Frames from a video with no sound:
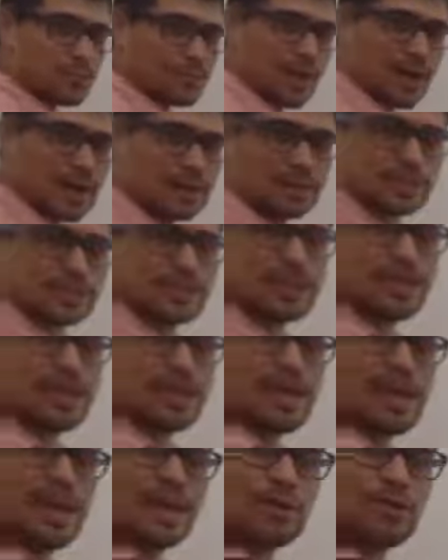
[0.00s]
fraction.
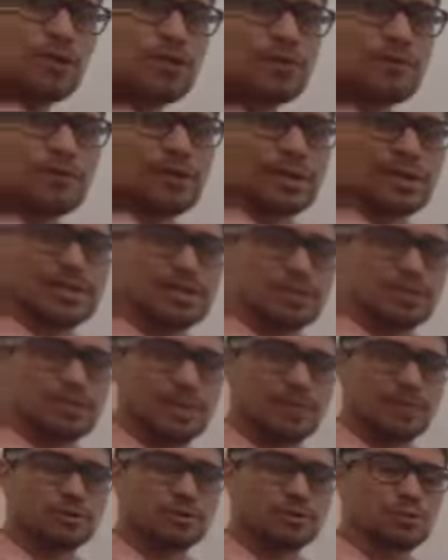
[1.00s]
In order for us to
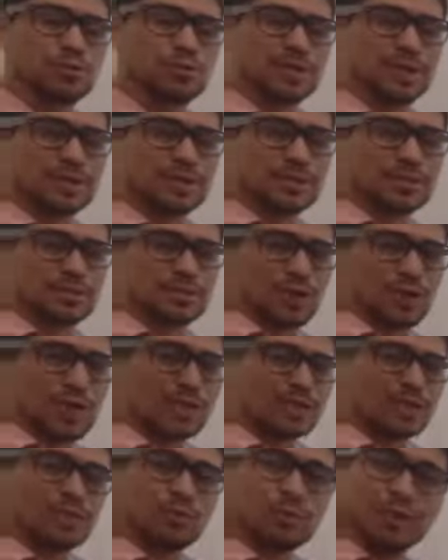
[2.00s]
be able to work out this
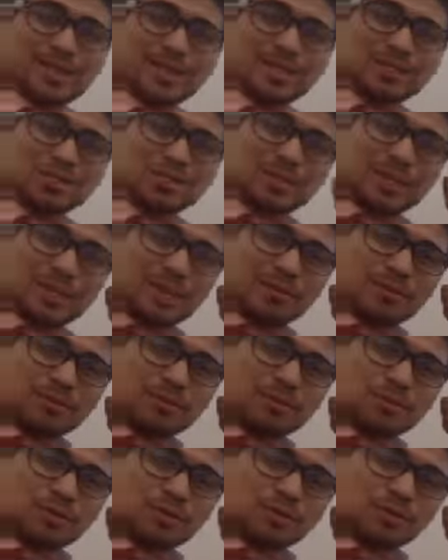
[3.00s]
fraction, we need to be
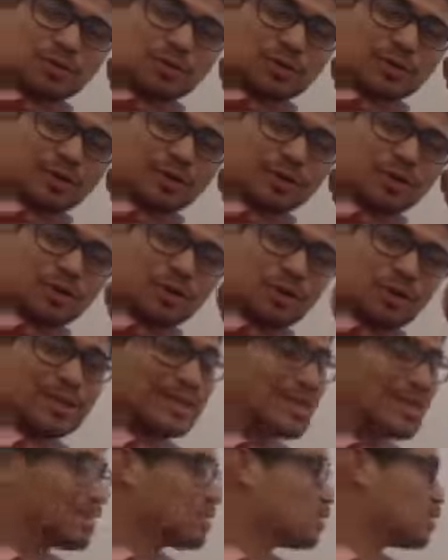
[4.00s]
able to, we
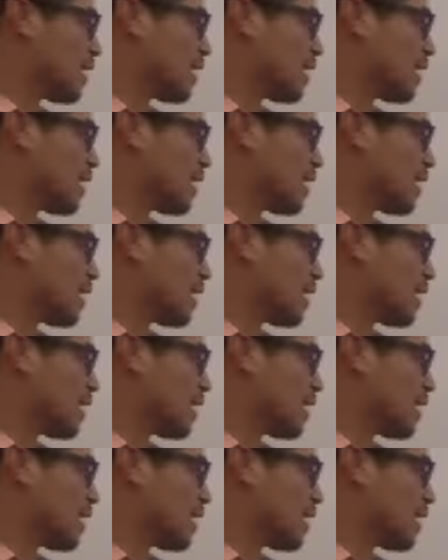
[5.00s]
need to